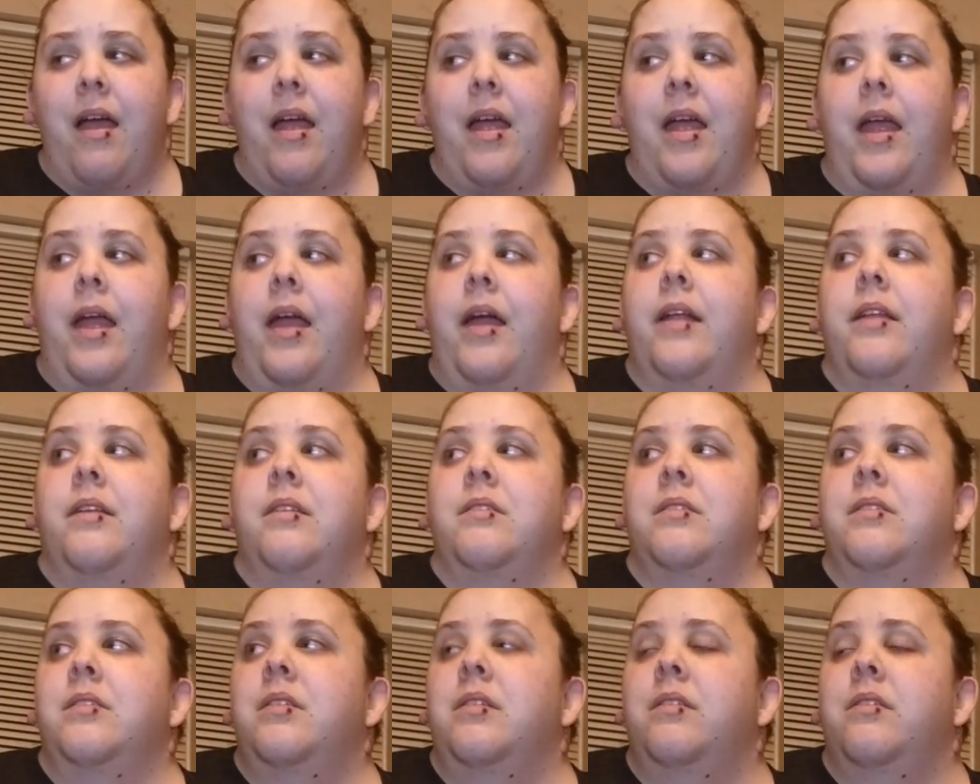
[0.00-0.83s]

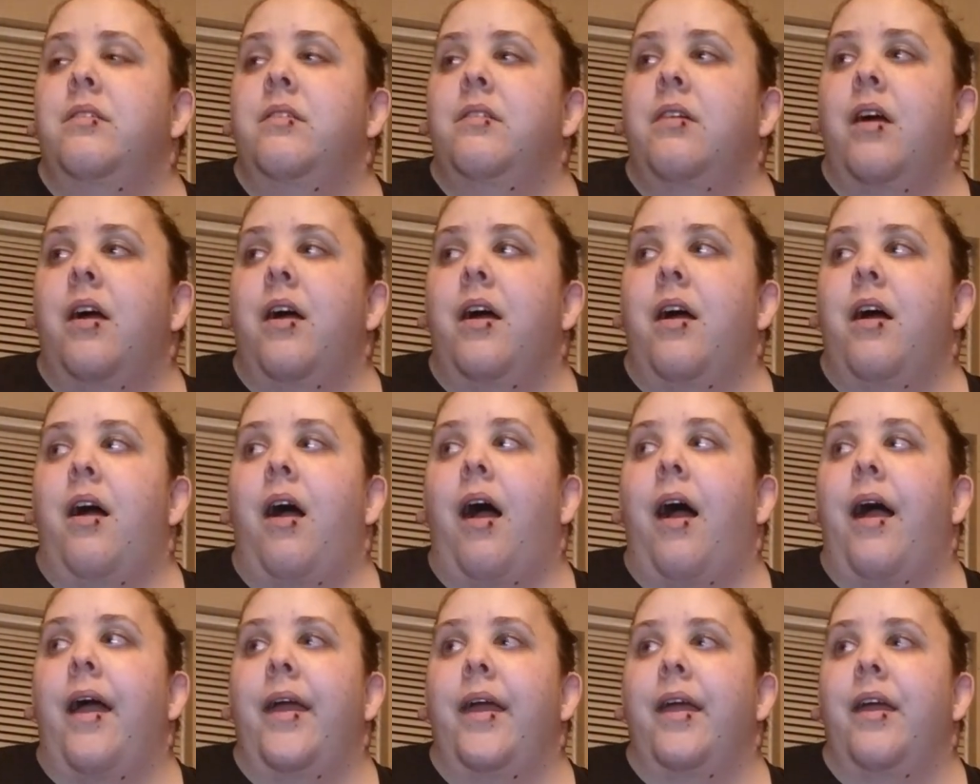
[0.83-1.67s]
and
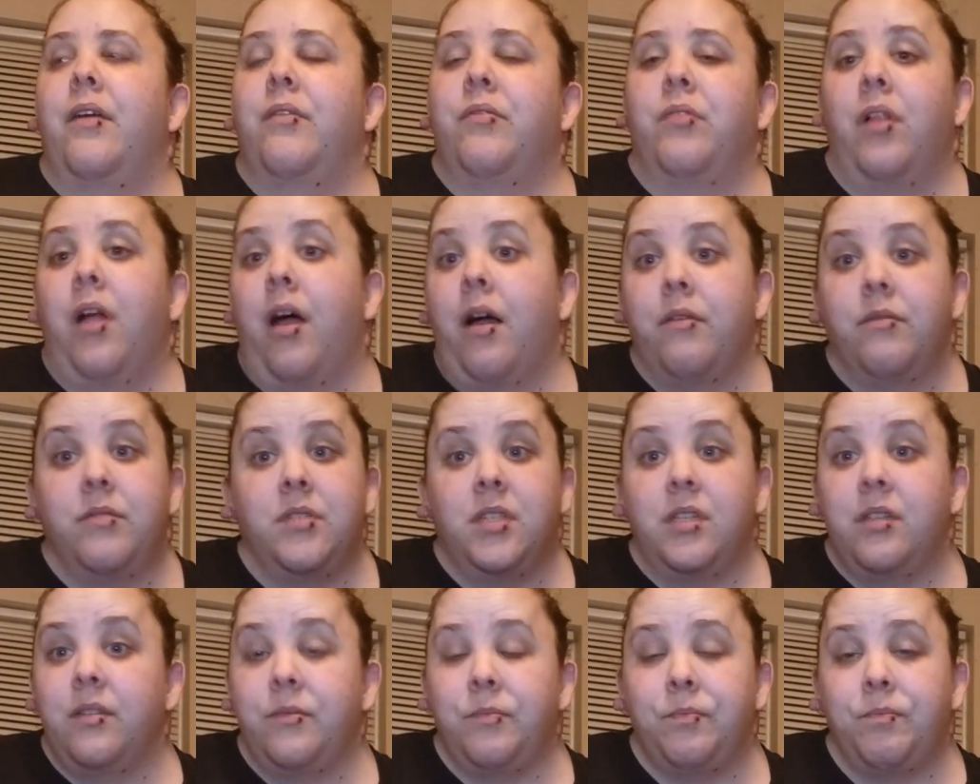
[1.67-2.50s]
I have
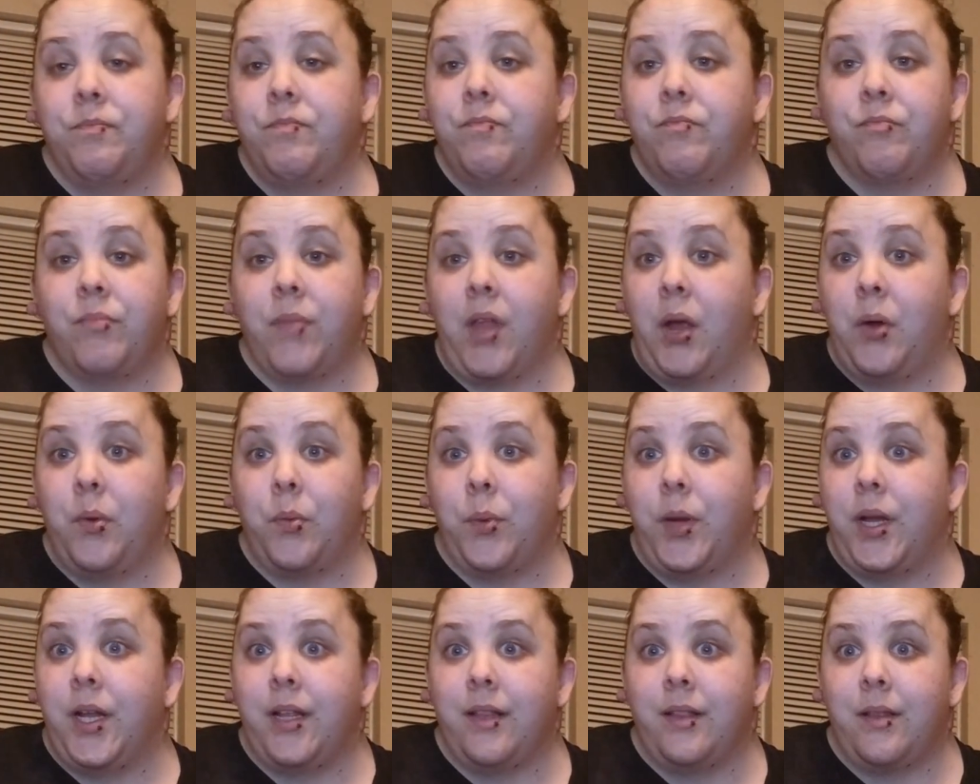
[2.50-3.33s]
loved
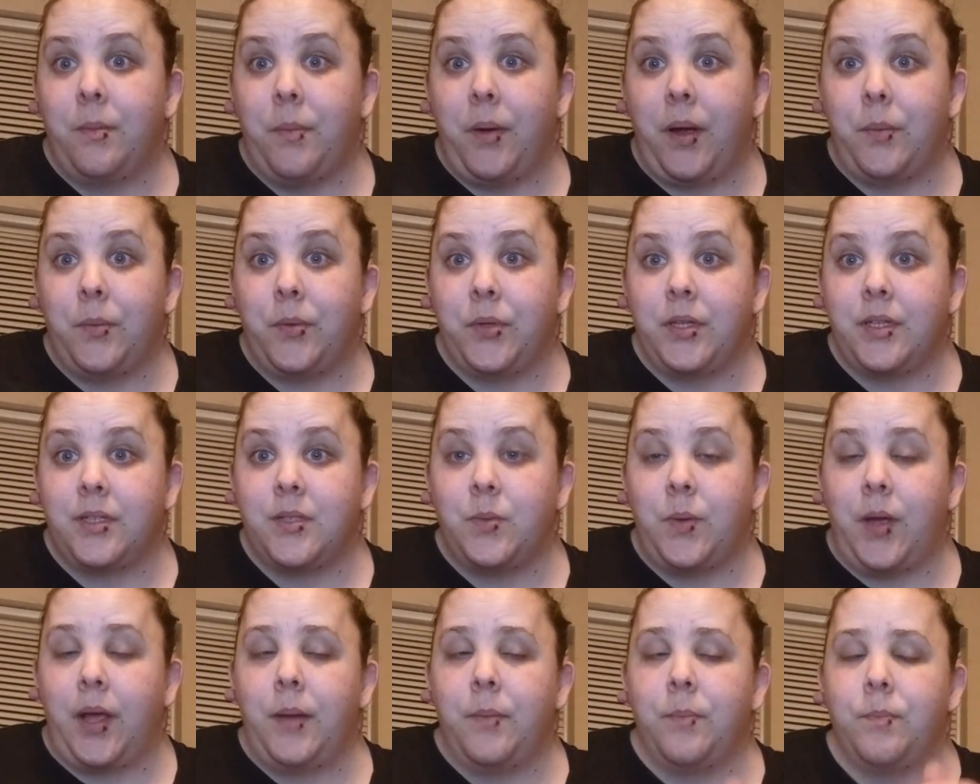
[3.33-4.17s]
reading the Bible
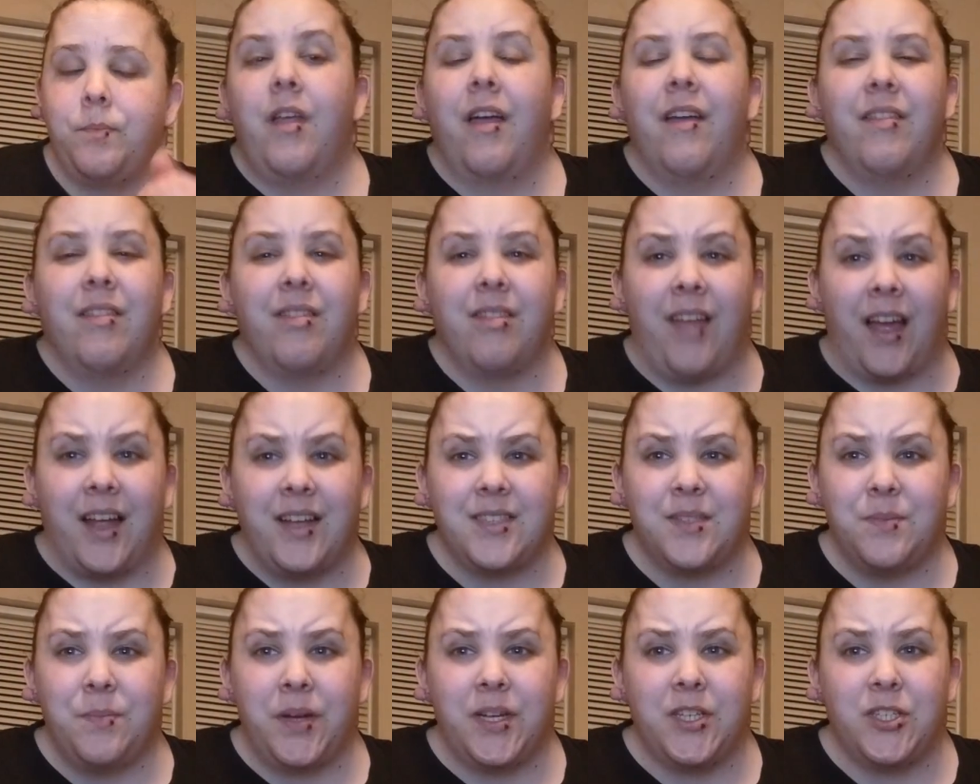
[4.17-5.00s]
this way.
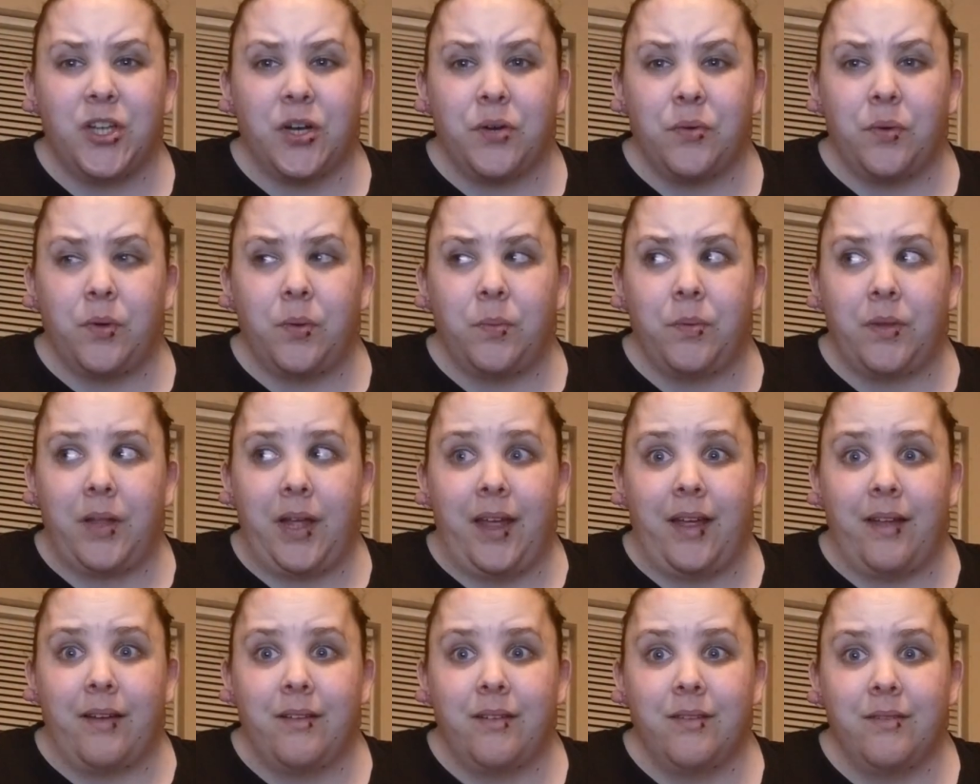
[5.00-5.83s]
That's my general
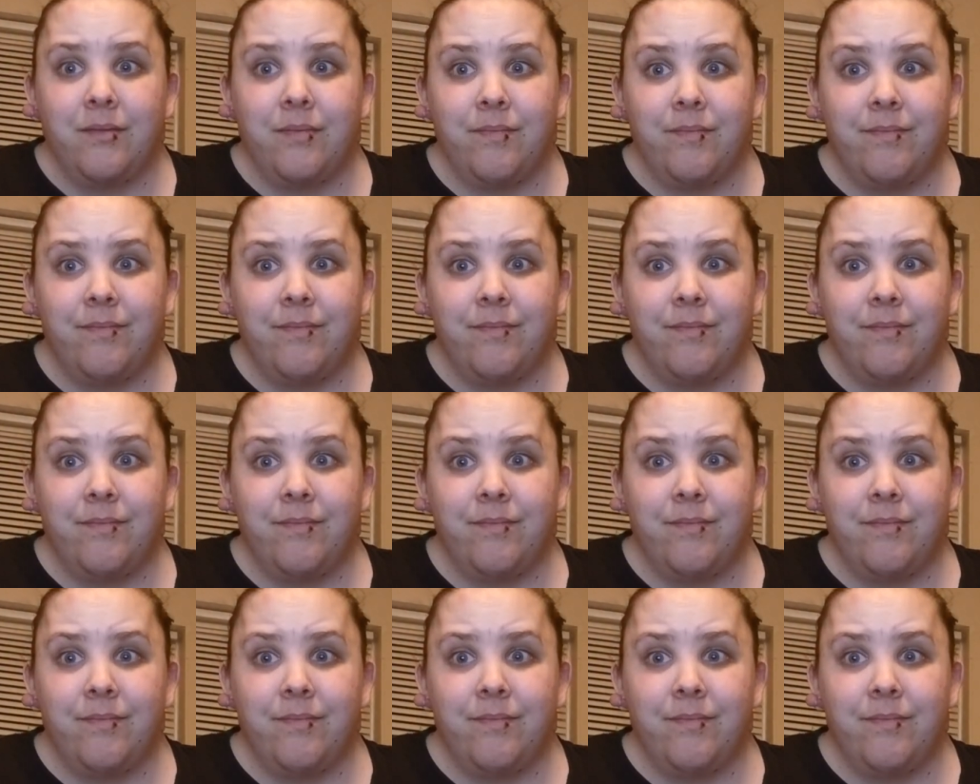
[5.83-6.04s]
plan.